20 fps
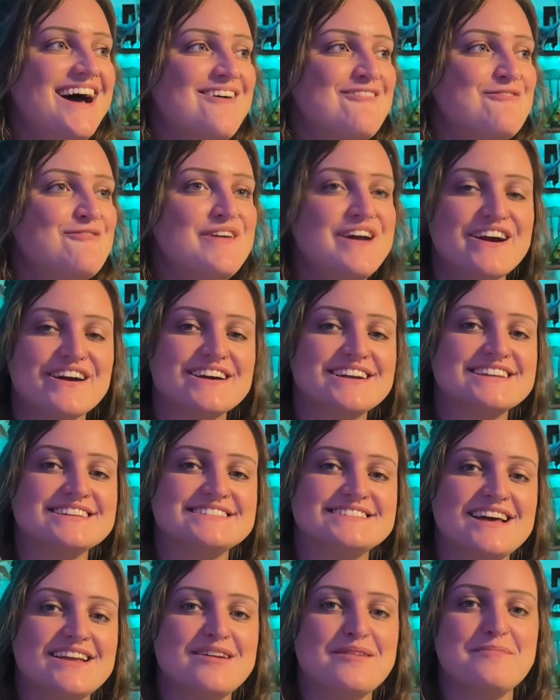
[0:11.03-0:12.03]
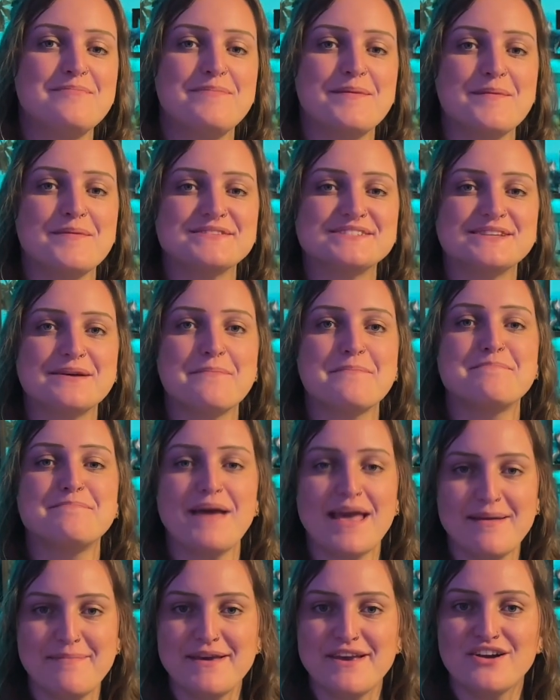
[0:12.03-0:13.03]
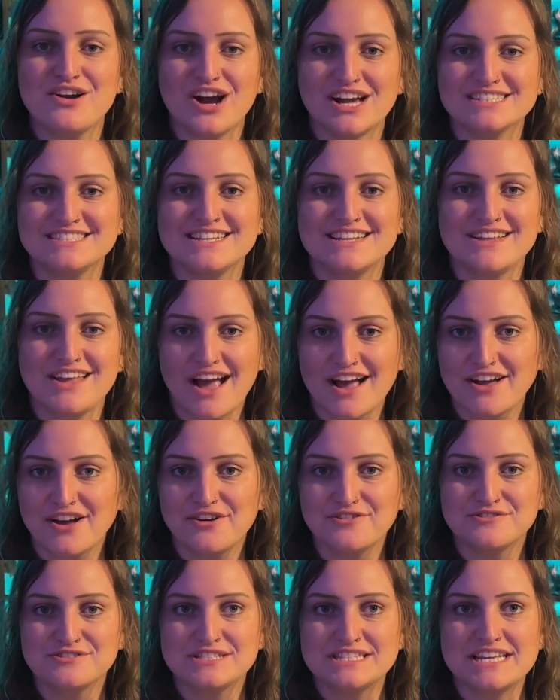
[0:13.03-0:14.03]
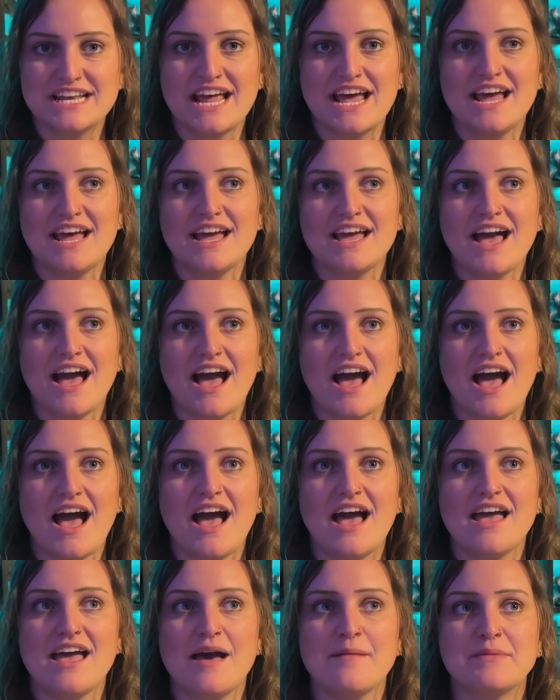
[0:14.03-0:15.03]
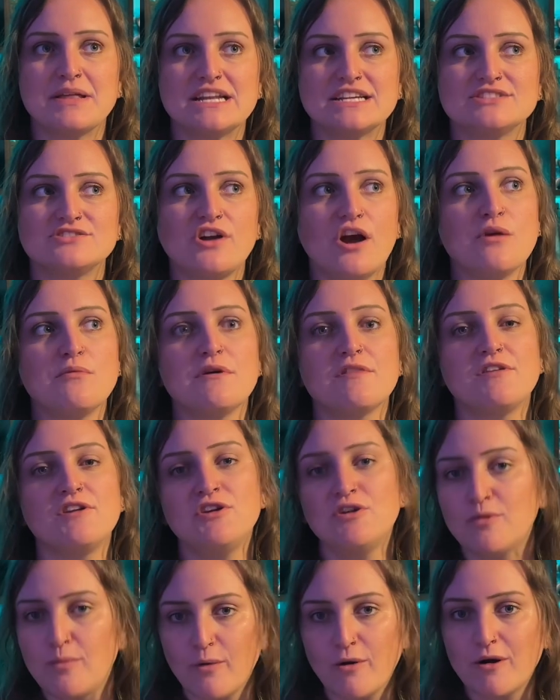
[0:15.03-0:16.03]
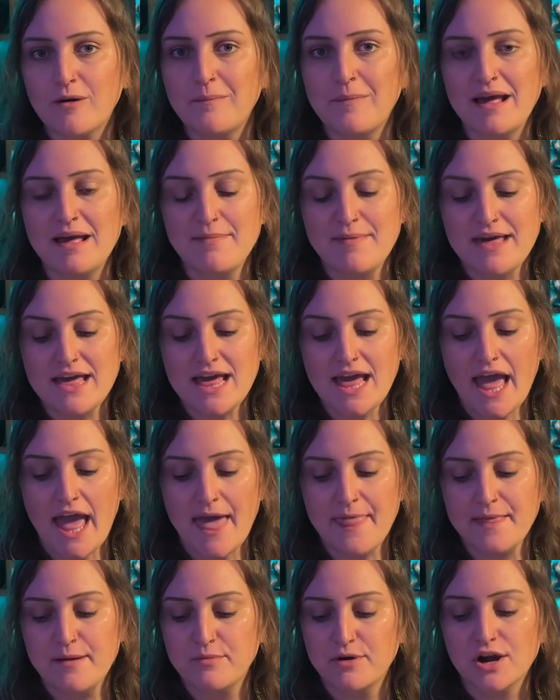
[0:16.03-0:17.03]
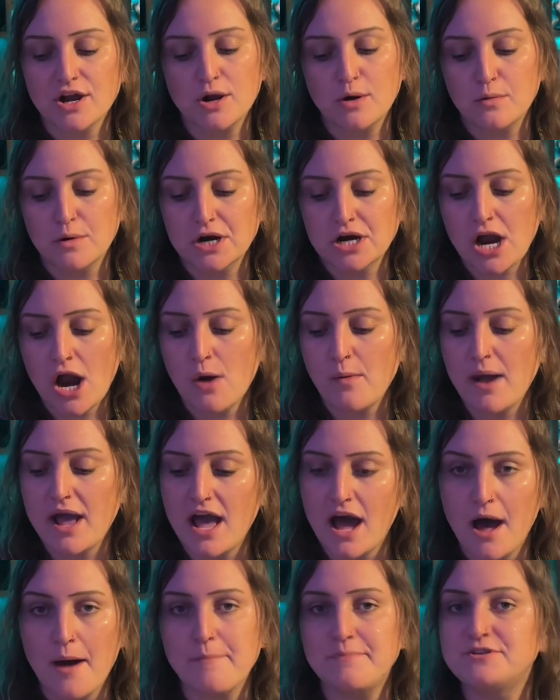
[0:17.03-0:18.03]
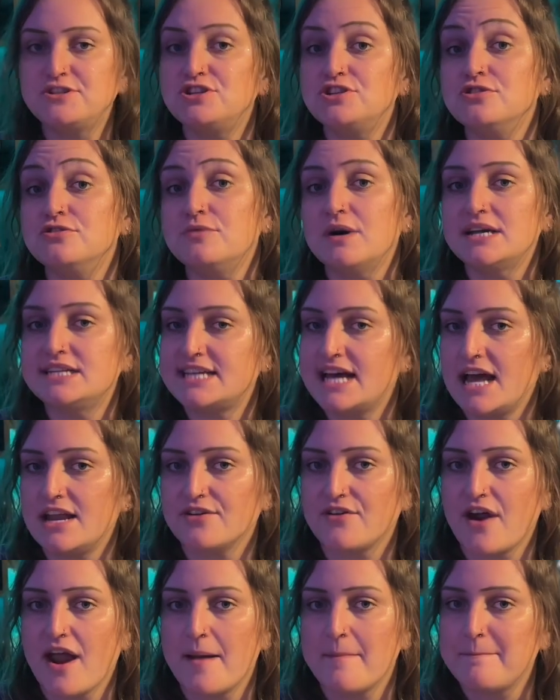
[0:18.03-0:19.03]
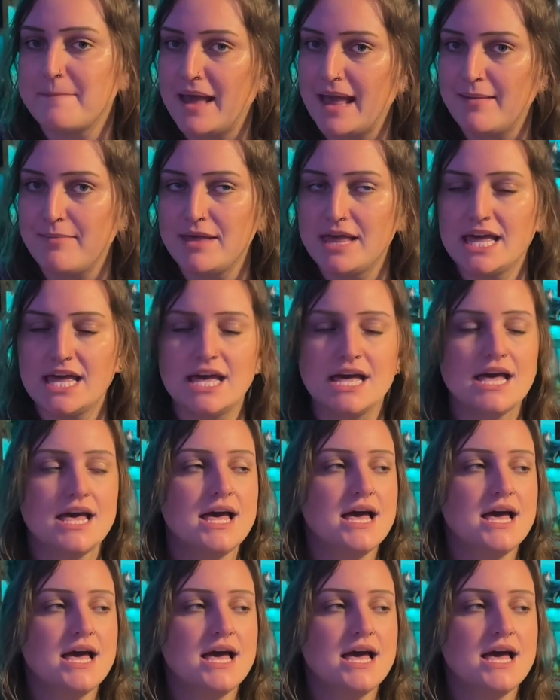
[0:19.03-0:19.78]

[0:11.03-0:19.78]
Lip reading: We're going to set up some baby crested geckos today. I am going to start with a newborn baby, and then we're going to work our way up to a 10-gram baby.